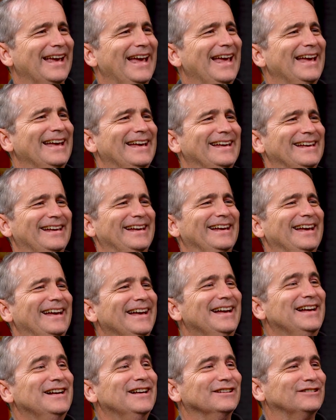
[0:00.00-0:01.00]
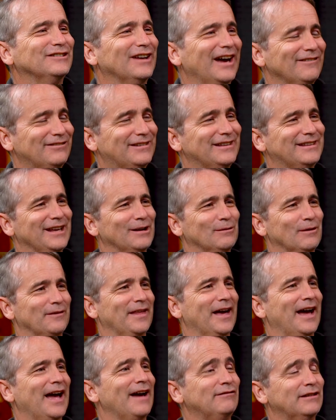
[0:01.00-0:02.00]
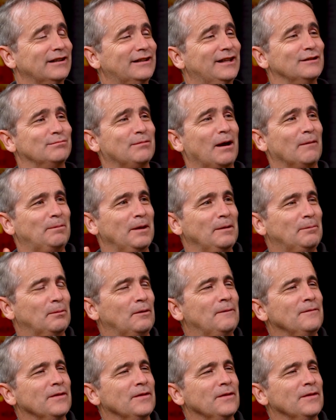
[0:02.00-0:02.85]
So I have to teach my people,